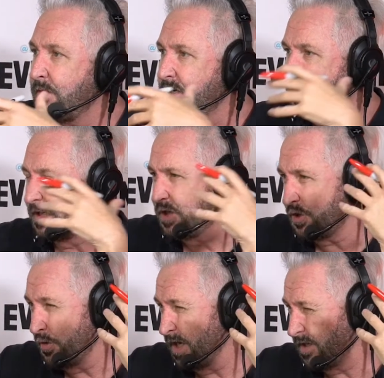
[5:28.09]
because at
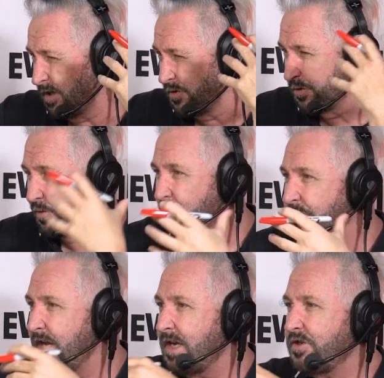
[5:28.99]
least you get to control
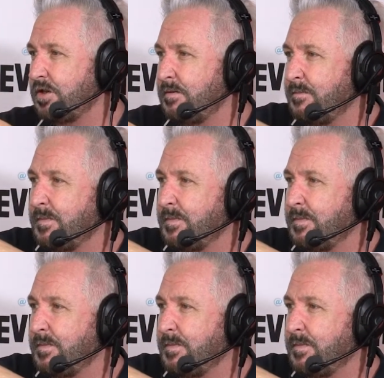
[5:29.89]
the action?